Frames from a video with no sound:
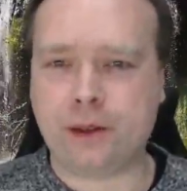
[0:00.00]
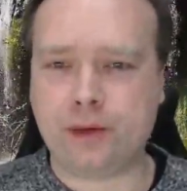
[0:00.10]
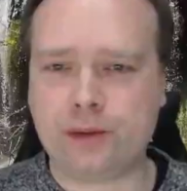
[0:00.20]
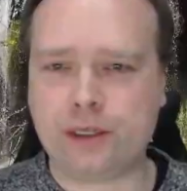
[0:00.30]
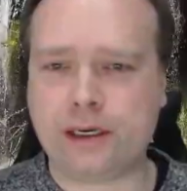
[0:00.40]

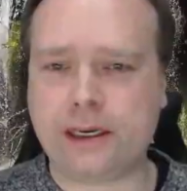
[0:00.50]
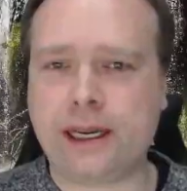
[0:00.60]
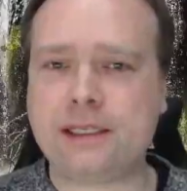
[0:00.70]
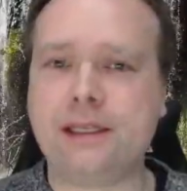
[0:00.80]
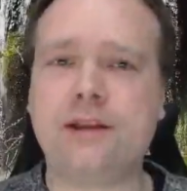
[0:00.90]
used on a
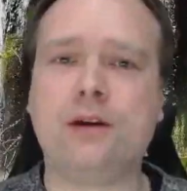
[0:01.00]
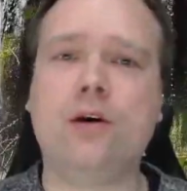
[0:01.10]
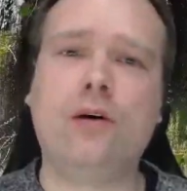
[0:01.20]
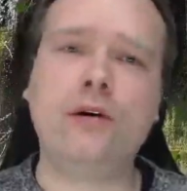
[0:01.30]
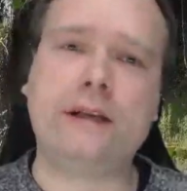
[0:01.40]
class, then the
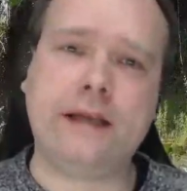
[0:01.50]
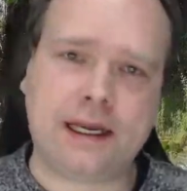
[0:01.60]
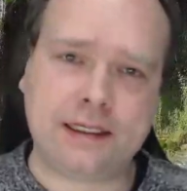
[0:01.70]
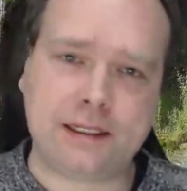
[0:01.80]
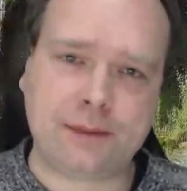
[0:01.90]
whole
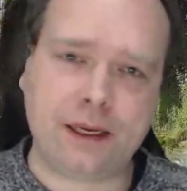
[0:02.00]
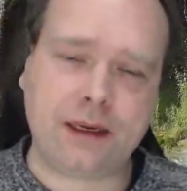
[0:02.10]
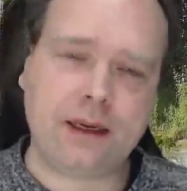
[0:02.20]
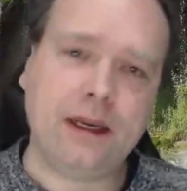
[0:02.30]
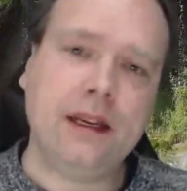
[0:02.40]
class is
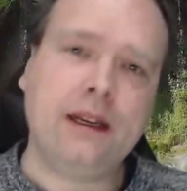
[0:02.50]
being